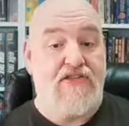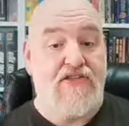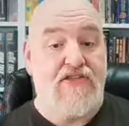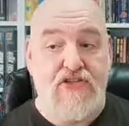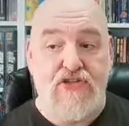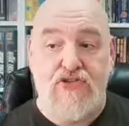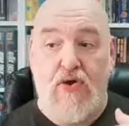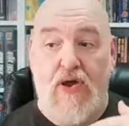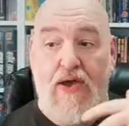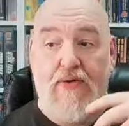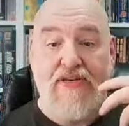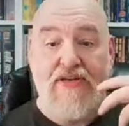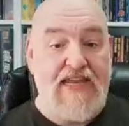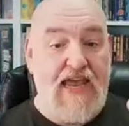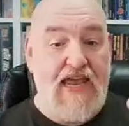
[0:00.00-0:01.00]
It's to show how
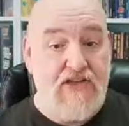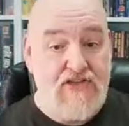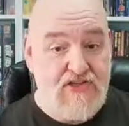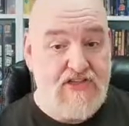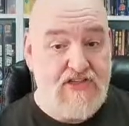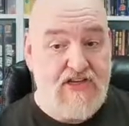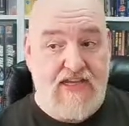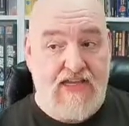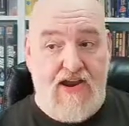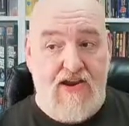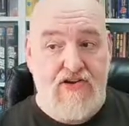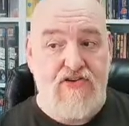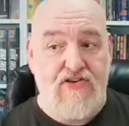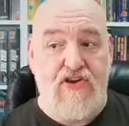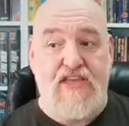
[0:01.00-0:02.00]
intelligent a
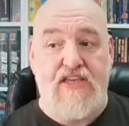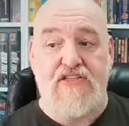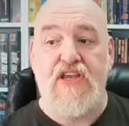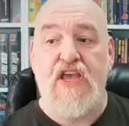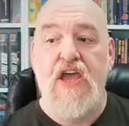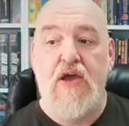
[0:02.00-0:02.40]
character he is,